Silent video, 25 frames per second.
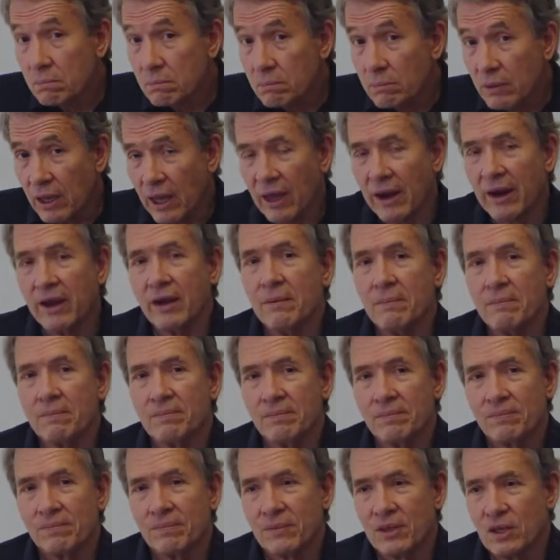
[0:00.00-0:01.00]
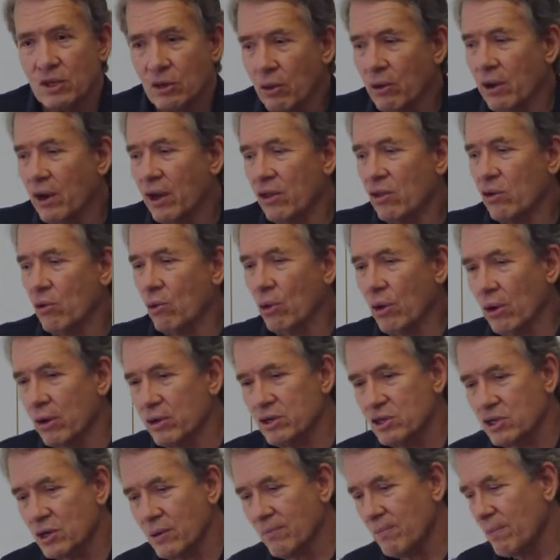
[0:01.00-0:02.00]
Get it? So in other
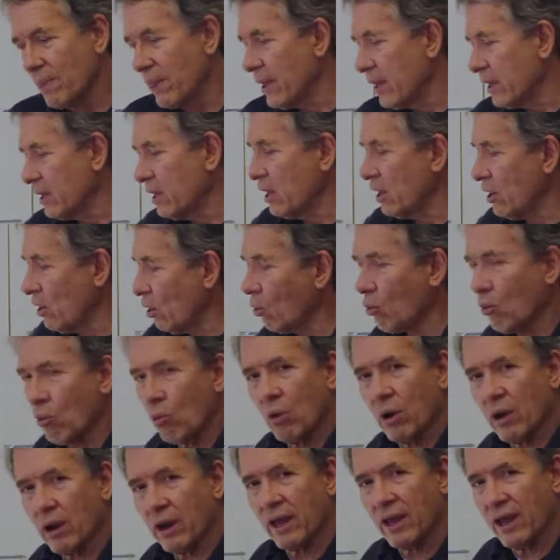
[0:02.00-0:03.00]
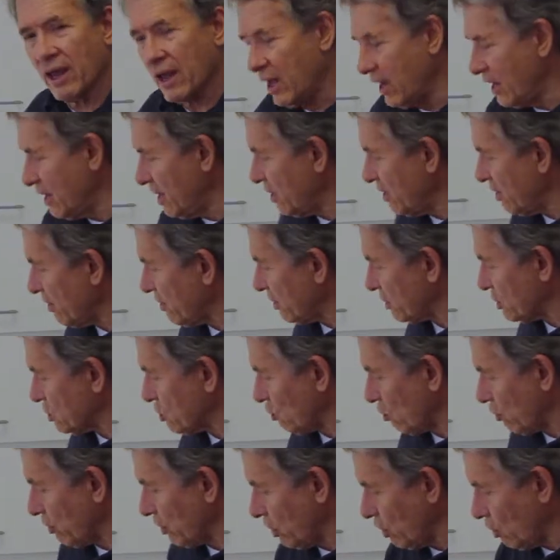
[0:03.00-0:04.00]
words, you don't want to eat the
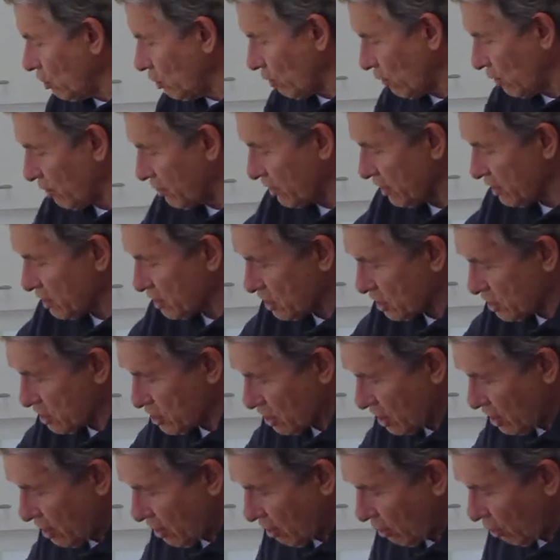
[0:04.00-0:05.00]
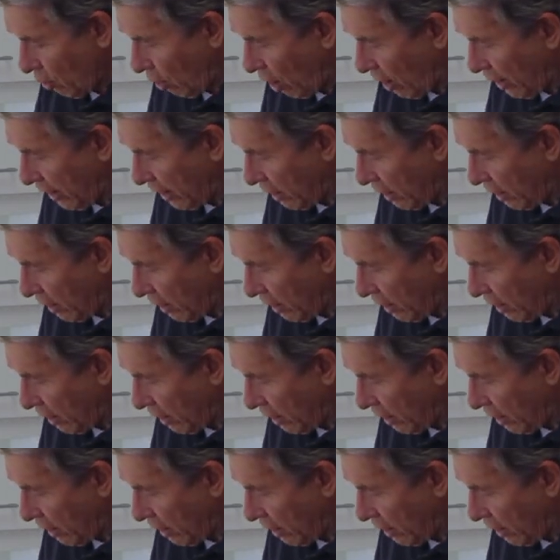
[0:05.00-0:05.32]
store yogurt. This is high